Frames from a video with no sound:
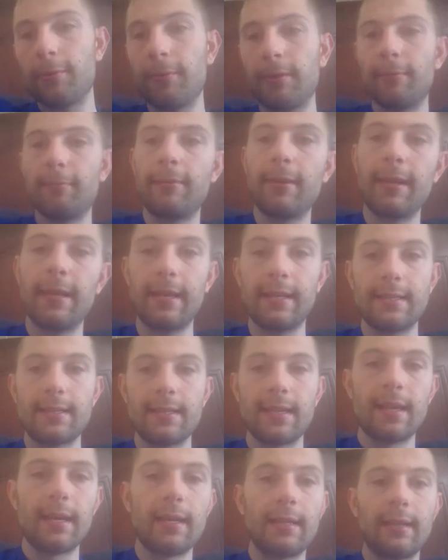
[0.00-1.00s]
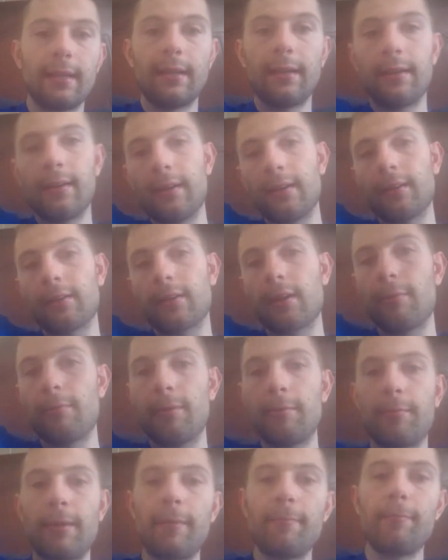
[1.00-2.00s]
the one place, then another couple
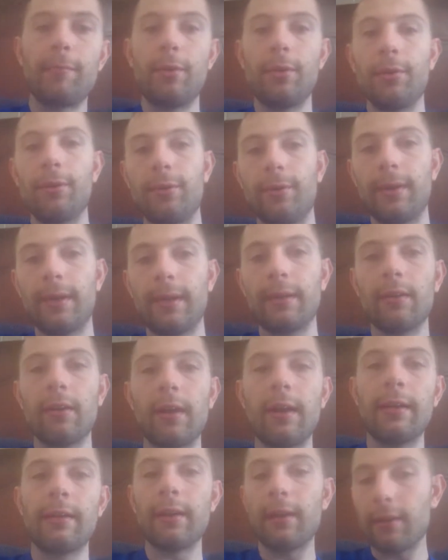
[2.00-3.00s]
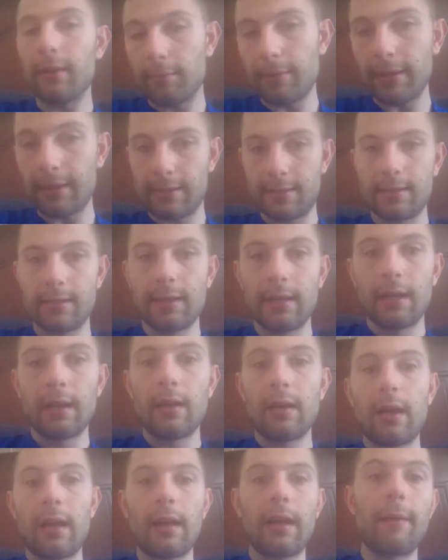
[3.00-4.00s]
of bamboo in the another place,
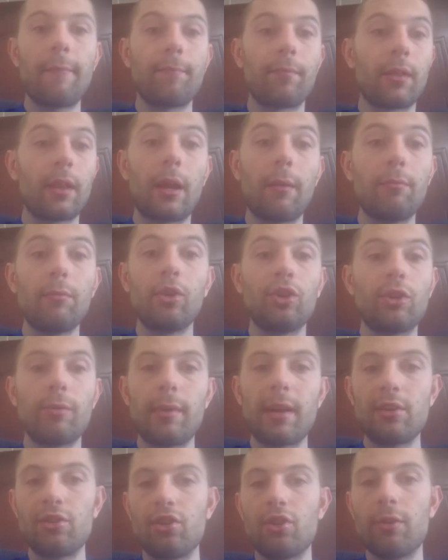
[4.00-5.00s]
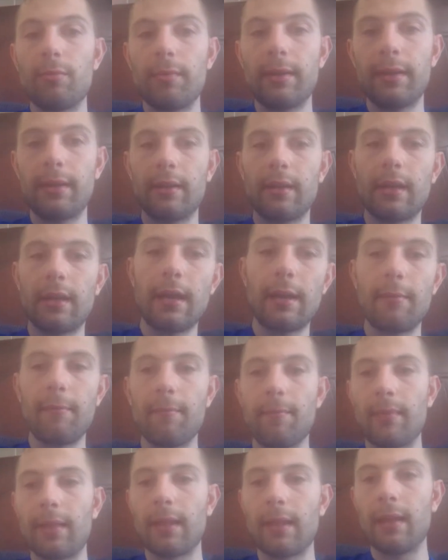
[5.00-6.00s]
Moussa Bajou, I mean,
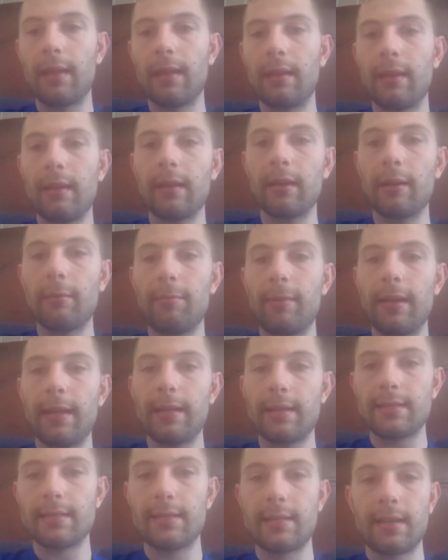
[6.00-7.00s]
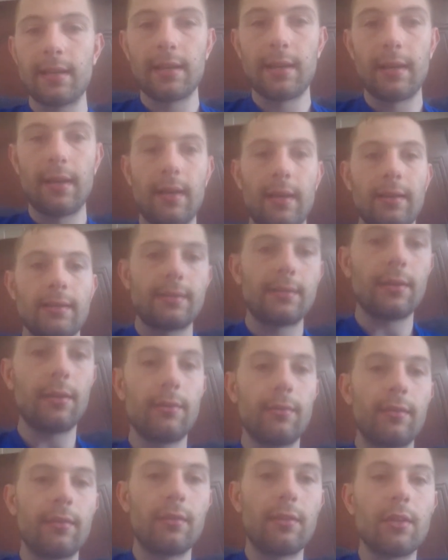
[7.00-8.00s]
in another place.
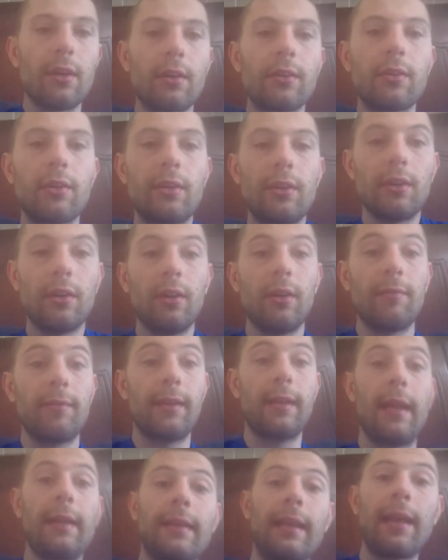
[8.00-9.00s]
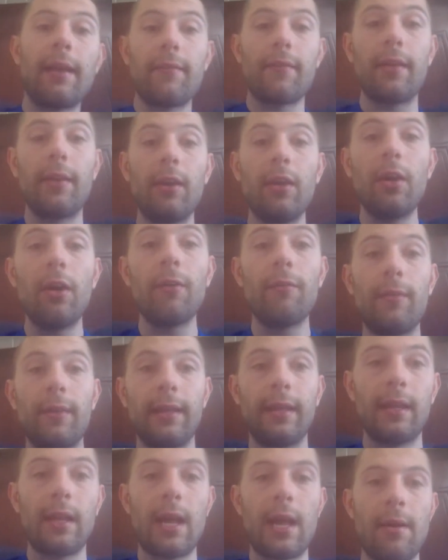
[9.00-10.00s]
So they're lovely, and they have a
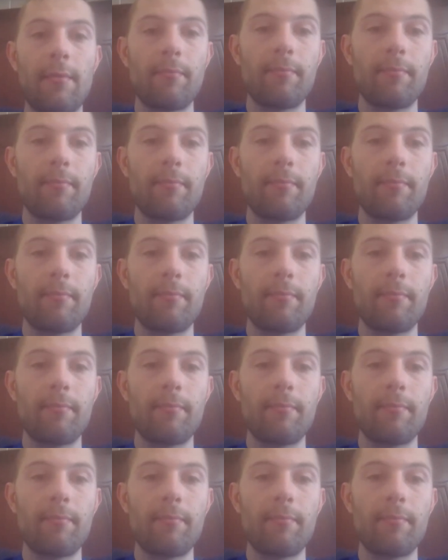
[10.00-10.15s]
lovely